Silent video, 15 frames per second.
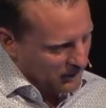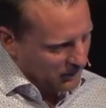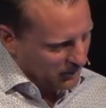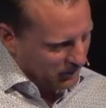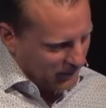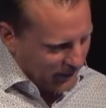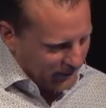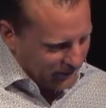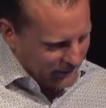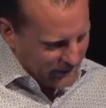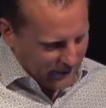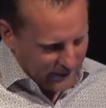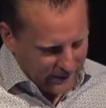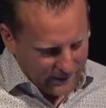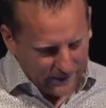But
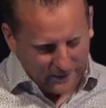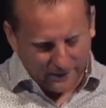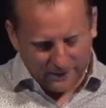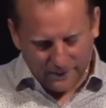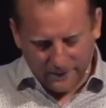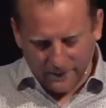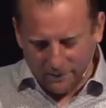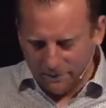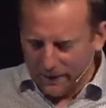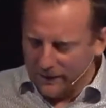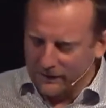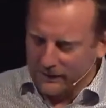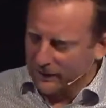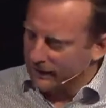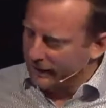
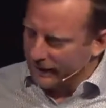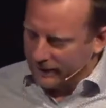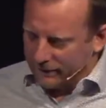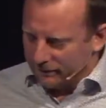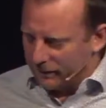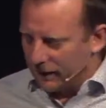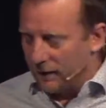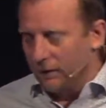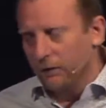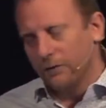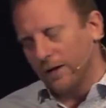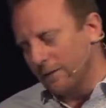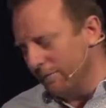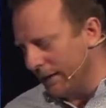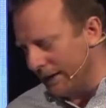basically it involves,
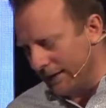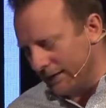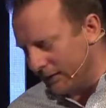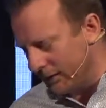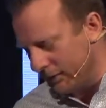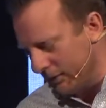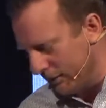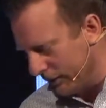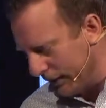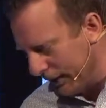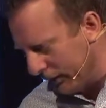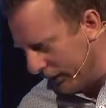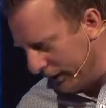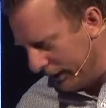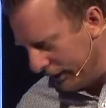I might get some
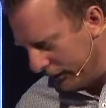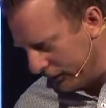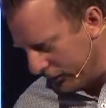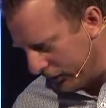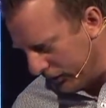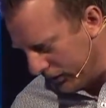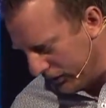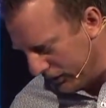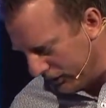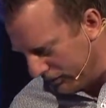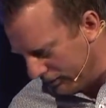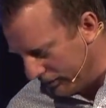ingredients wrong.